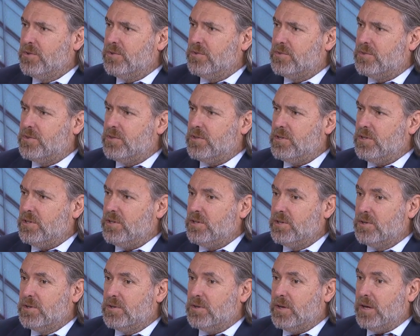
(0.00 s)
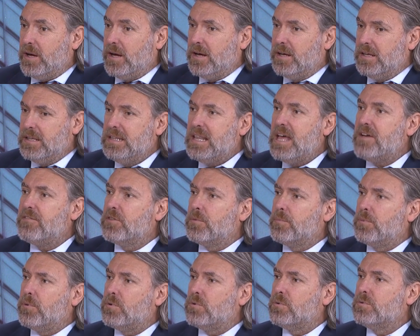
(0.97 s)
the
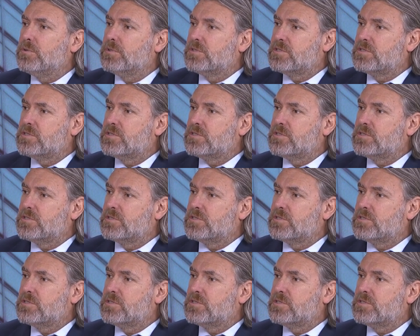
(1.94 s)
inevitable